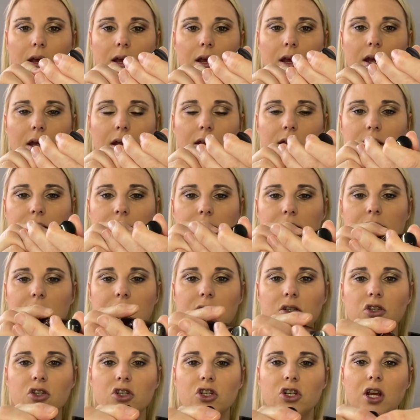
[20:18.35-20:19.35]
And this is
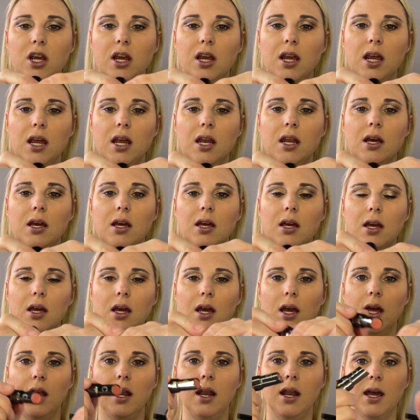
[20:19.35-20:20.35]
in shade
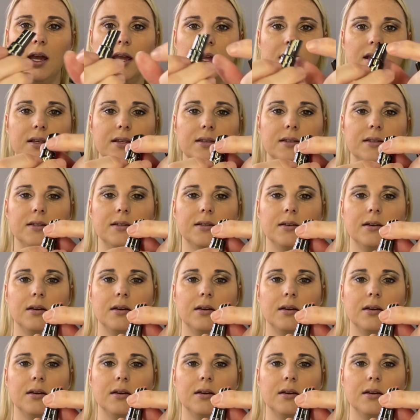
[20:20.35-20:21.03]
Anais.